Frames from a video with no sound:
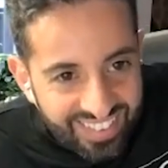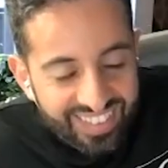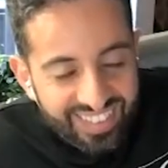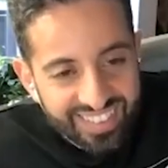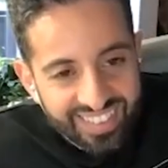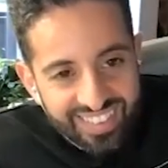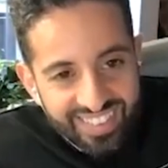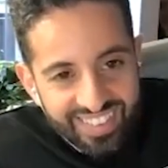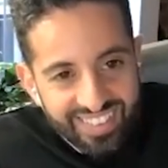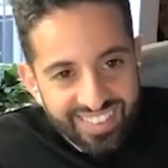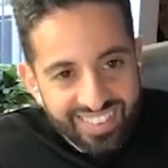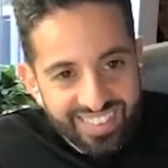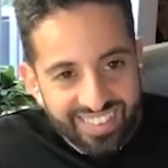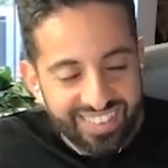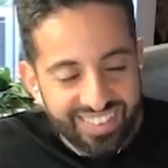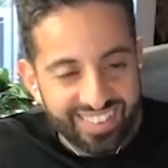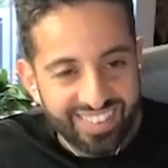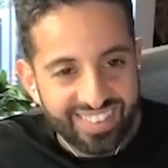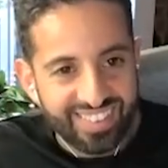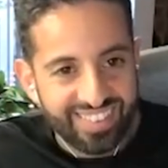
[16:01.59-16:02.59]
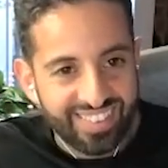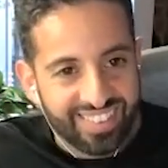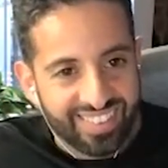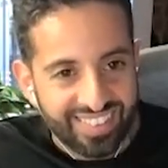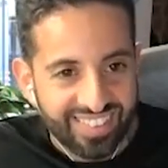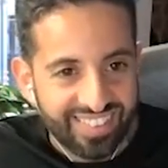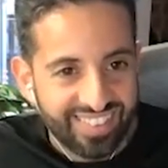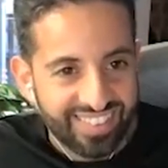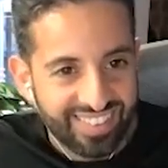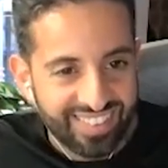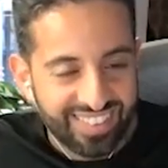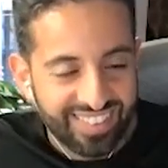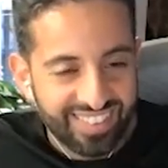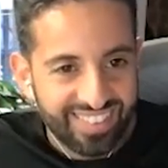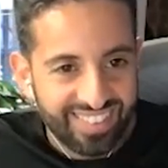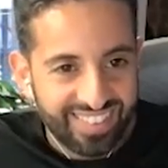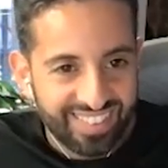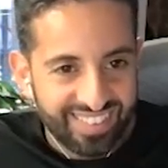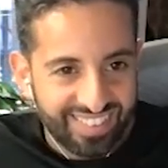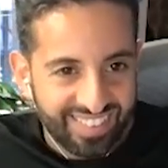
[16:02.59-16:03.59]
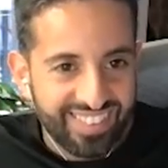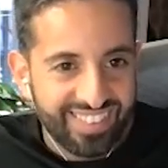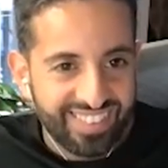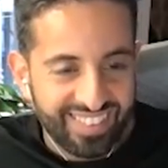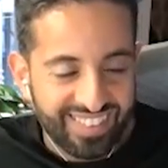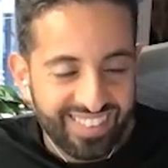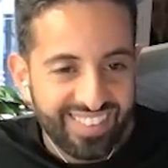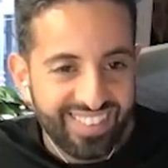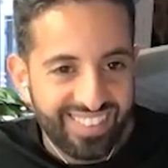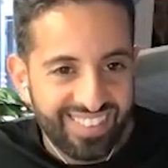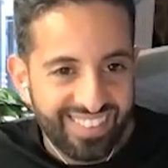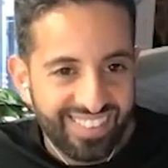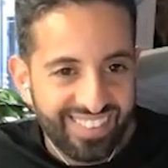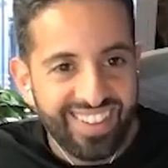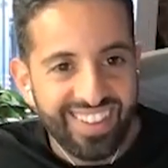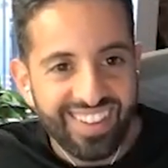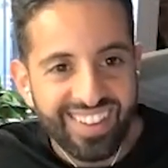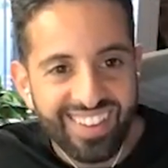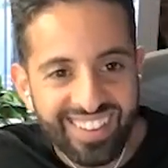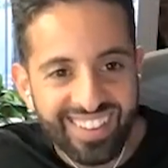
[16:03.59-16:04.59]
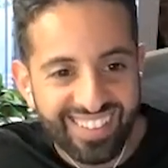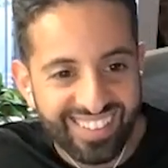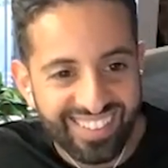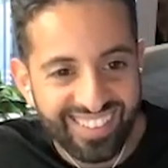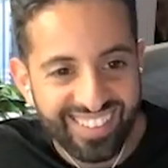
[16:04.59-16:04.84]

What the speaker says: [no speech]